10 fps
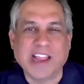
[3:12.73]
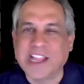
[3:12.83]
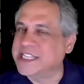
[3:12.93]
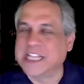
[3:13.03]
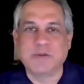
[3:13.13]

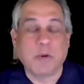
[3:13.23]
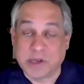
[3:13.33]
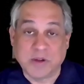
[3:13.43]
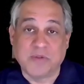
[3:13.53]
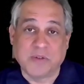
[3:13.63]
unless that's what we
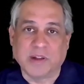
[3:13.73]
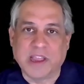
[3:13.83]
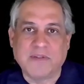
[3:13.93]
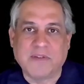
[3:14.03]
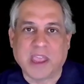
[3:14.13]
do for a
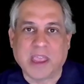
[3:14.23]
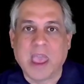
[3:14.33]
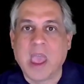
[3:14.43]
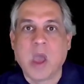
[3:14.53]
living?